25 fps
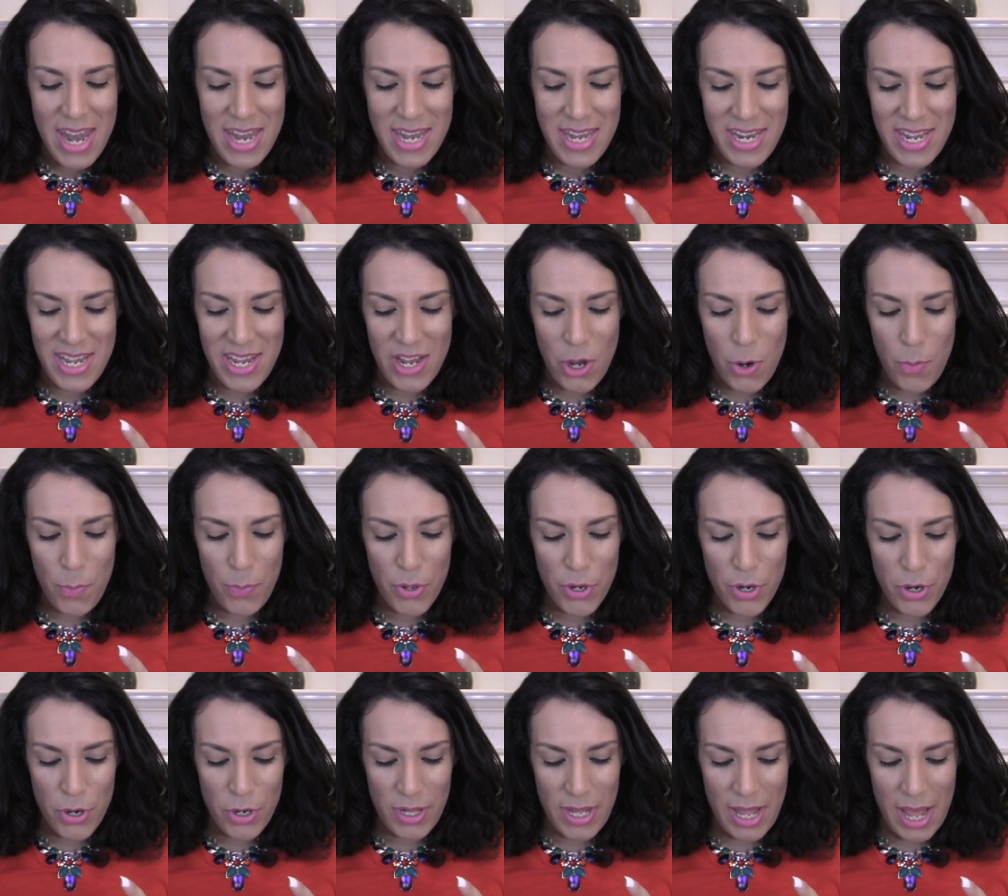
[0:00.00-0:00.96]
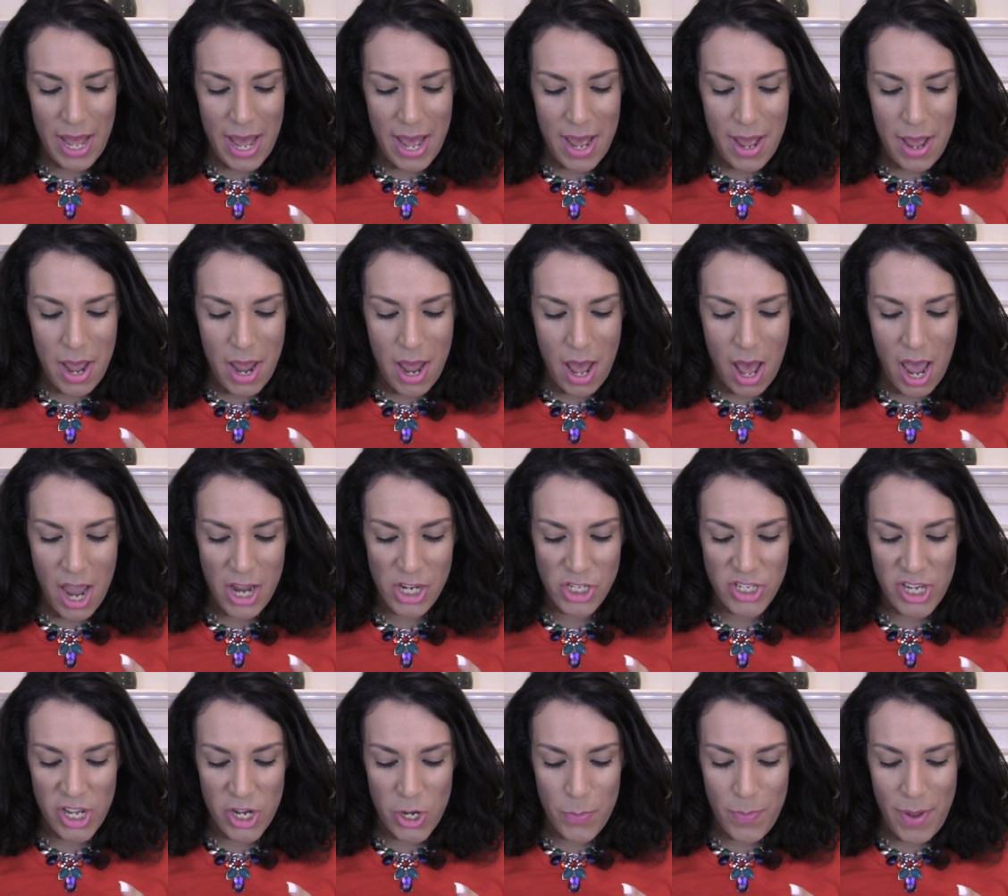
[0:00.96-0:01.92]
Neo Perla
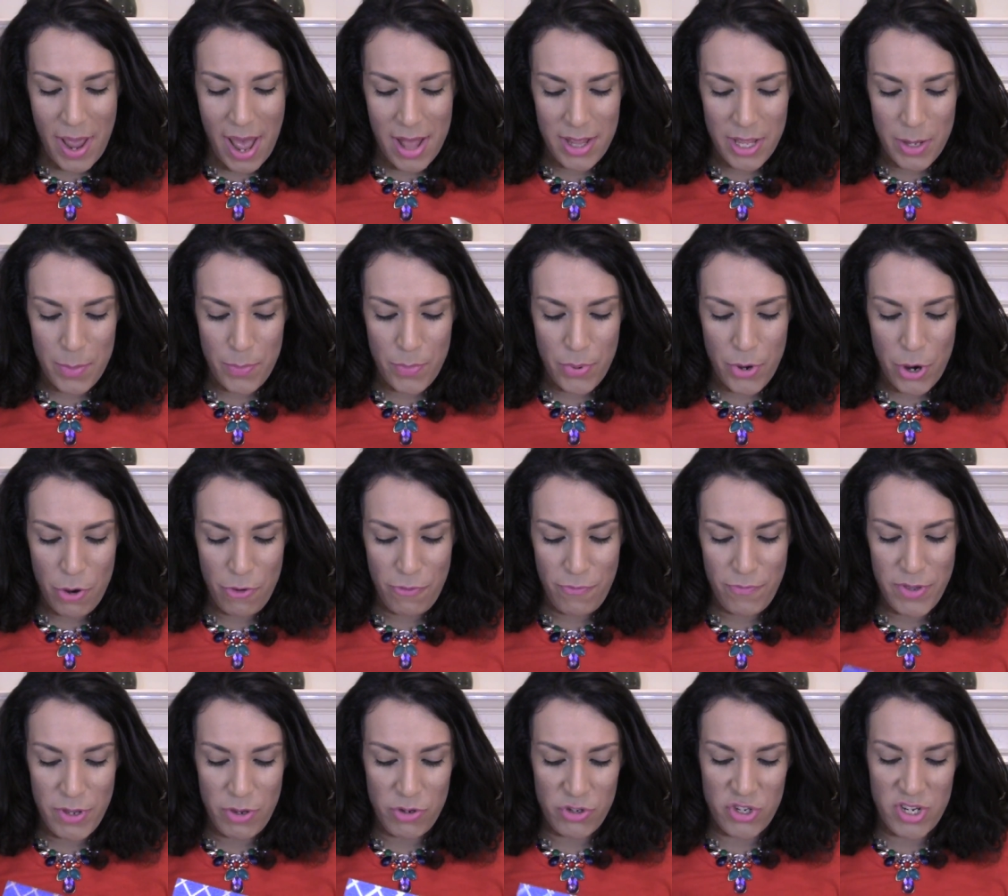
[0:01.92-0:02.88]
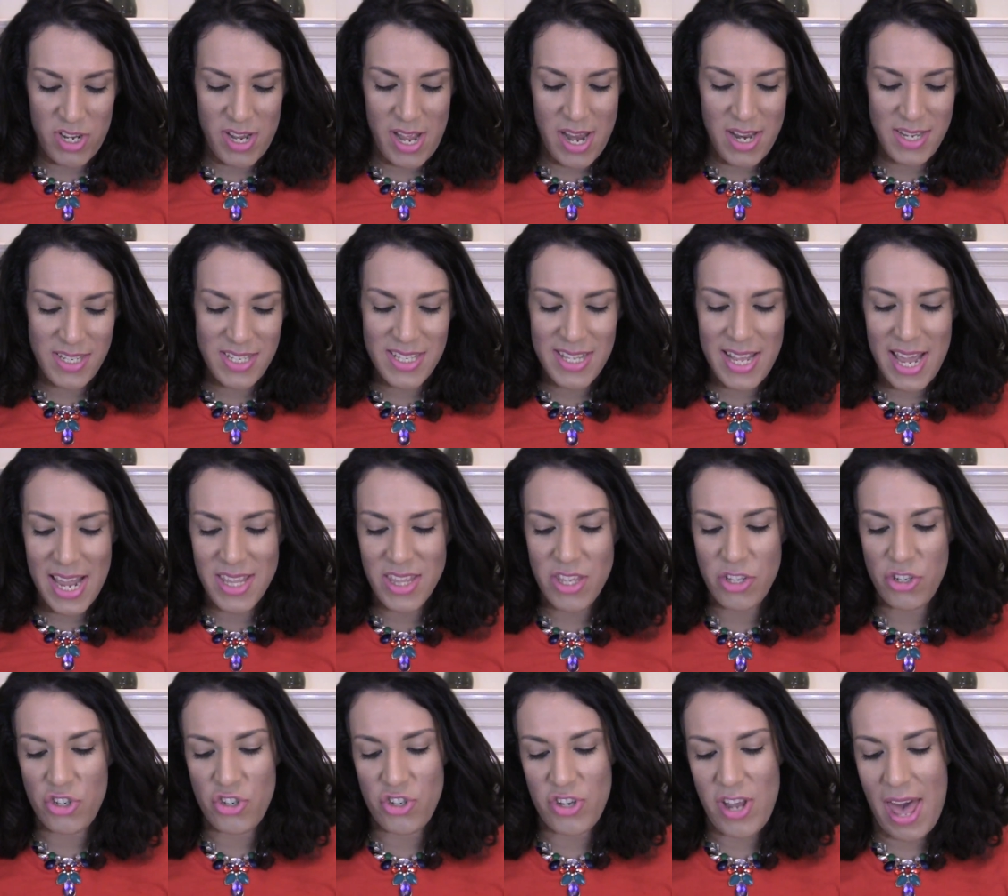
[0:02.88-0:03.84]
Eyeshadow Palette Pro Fusion. I just like
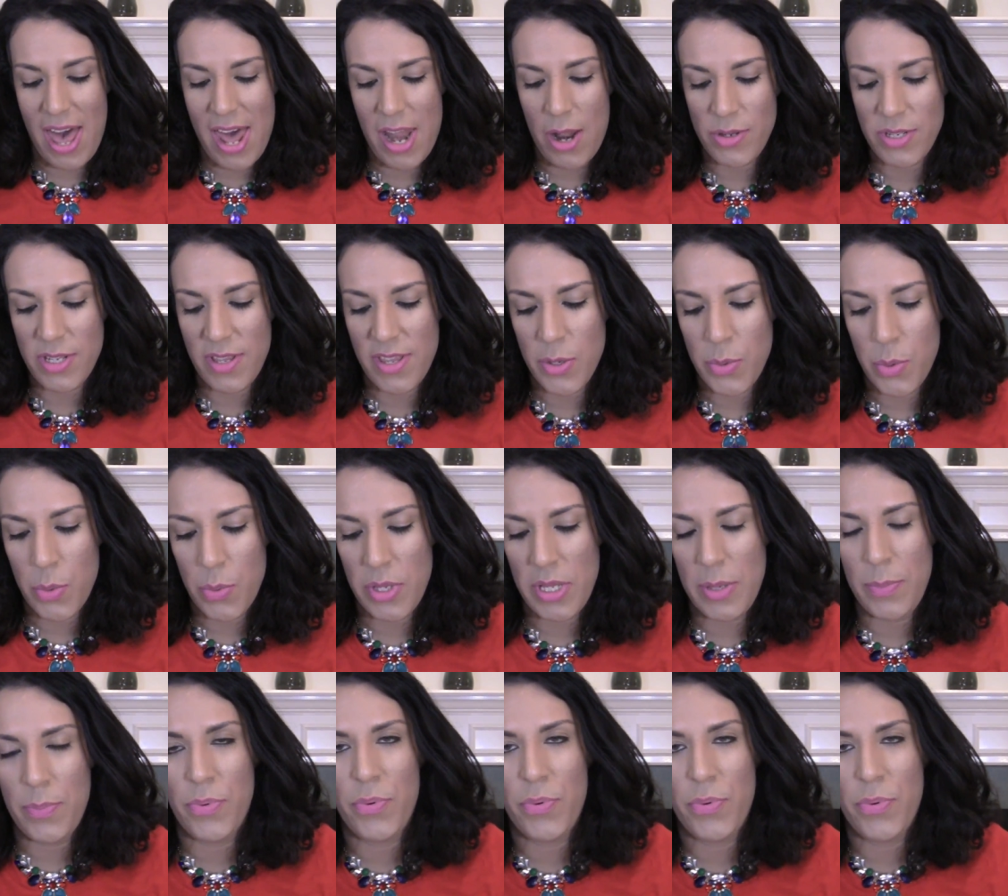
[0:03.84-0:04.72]
the shadows. They were really